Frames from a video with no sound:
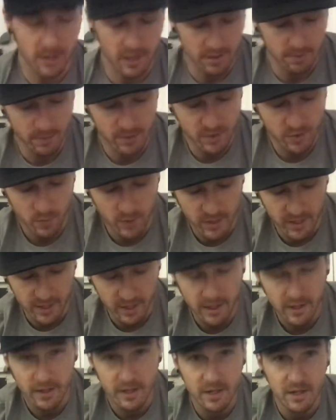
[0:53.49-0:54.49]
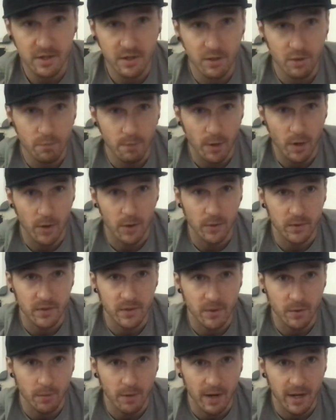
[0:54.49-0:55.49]
in between these two bones,
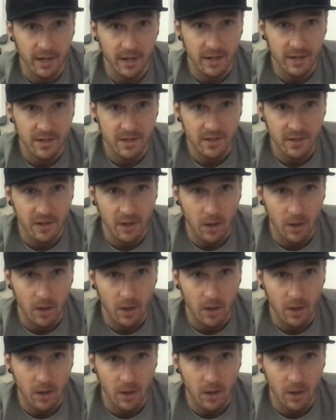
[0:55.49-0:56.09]
the radius and the